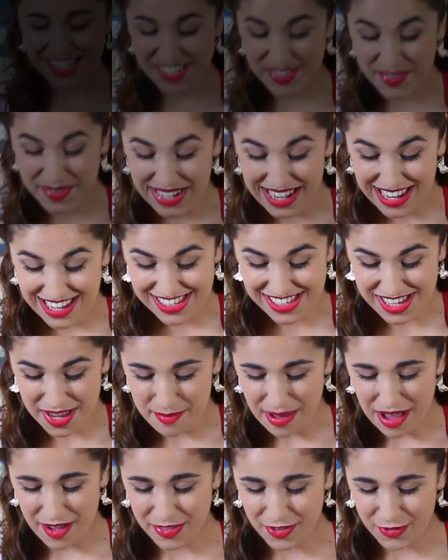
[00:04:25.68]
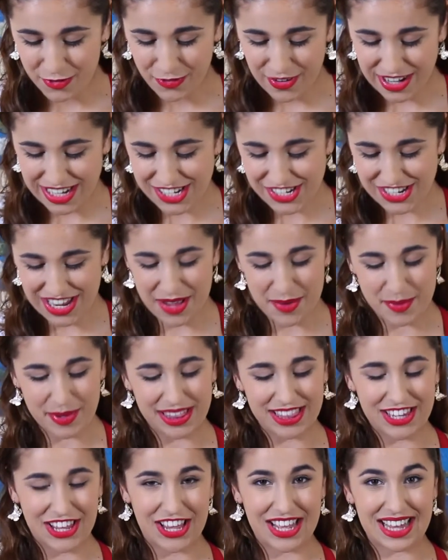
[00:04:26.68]
So when it has come out of the fridge, it
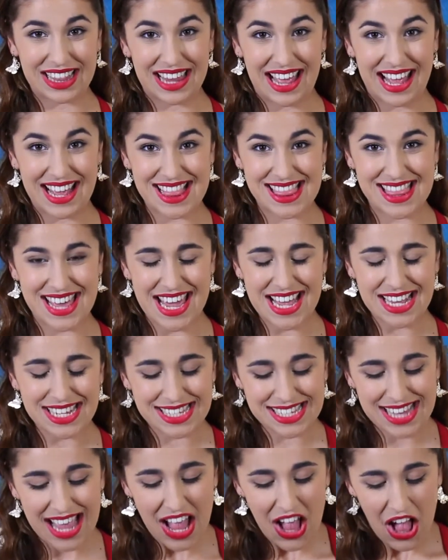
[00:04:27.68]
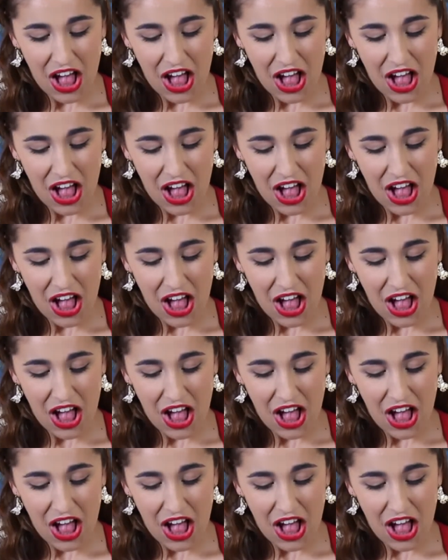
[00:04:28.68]
will look like this.